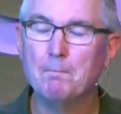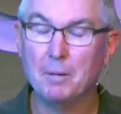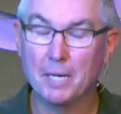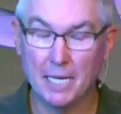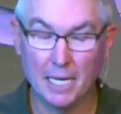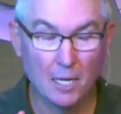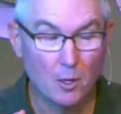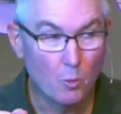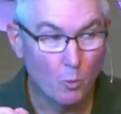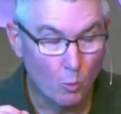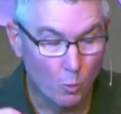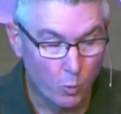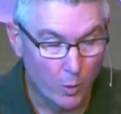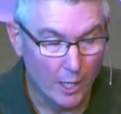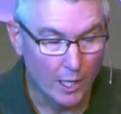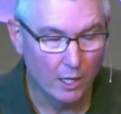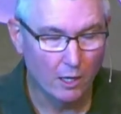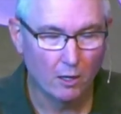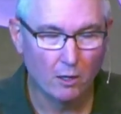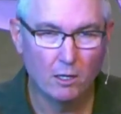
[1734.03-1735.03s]
But it
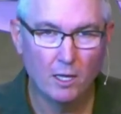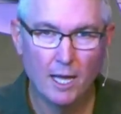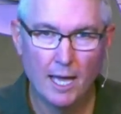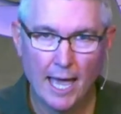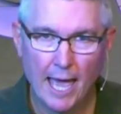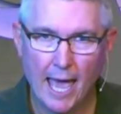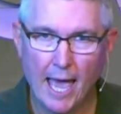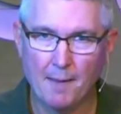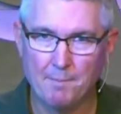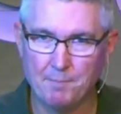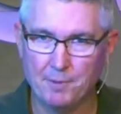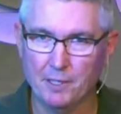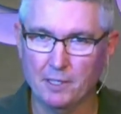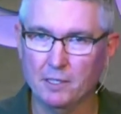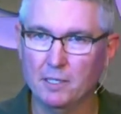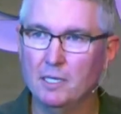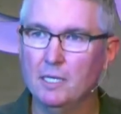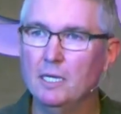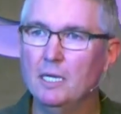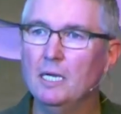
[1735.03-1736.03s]
will
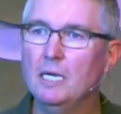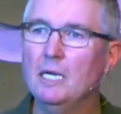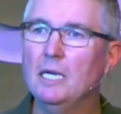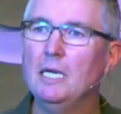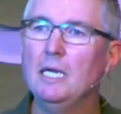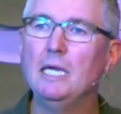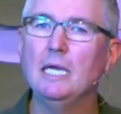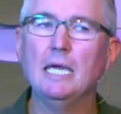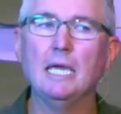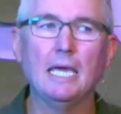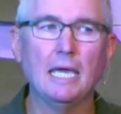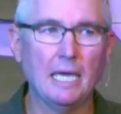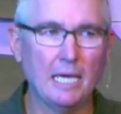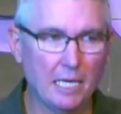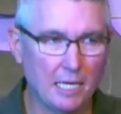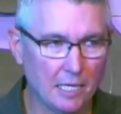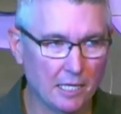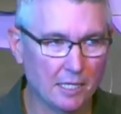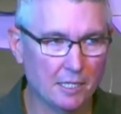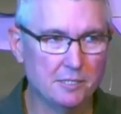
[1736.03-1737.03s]
happen. He
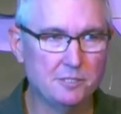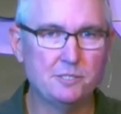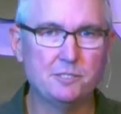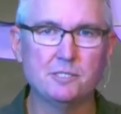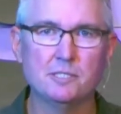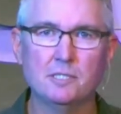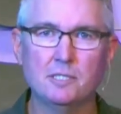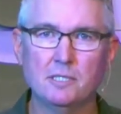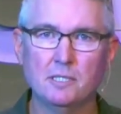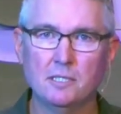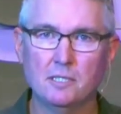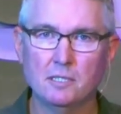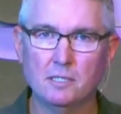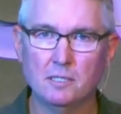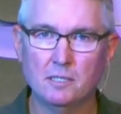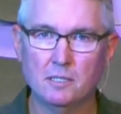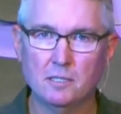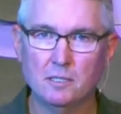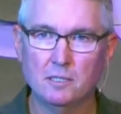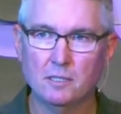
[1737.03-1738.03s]
is
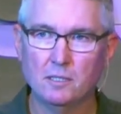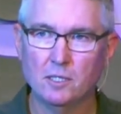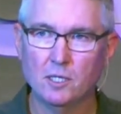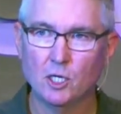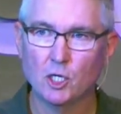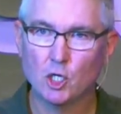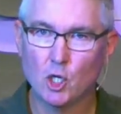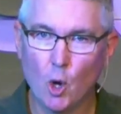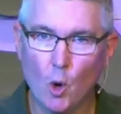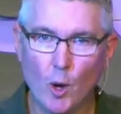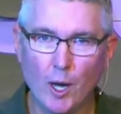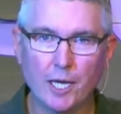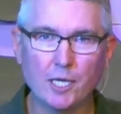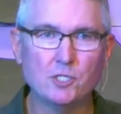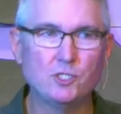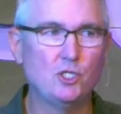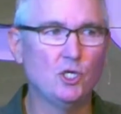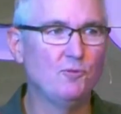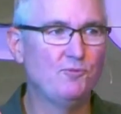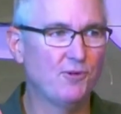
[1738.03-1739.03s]

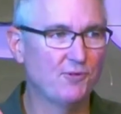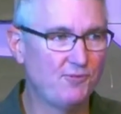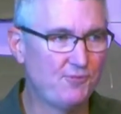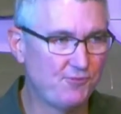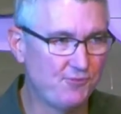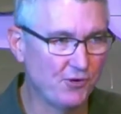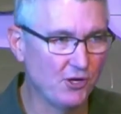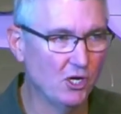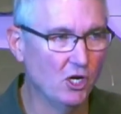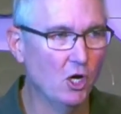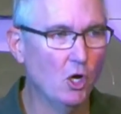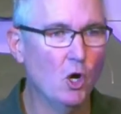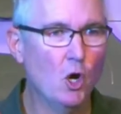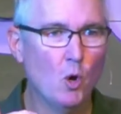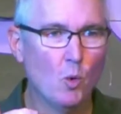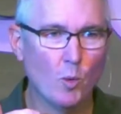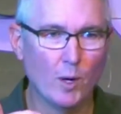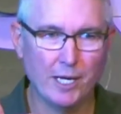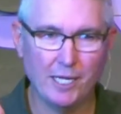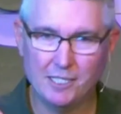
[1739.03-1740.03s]
going to
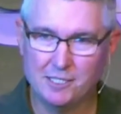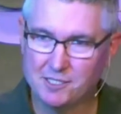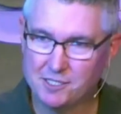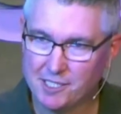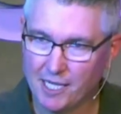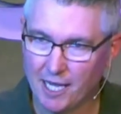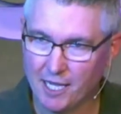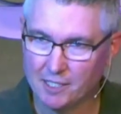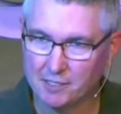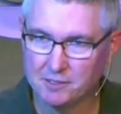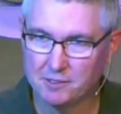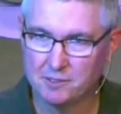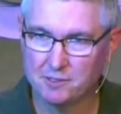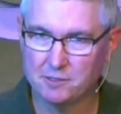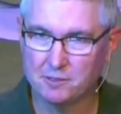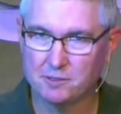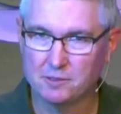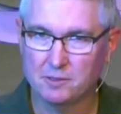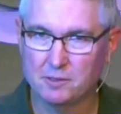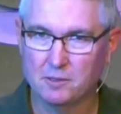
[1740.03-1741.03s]
fulfill what he
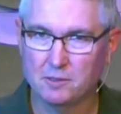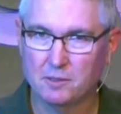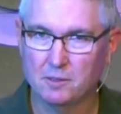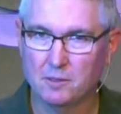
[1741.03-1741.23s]
says.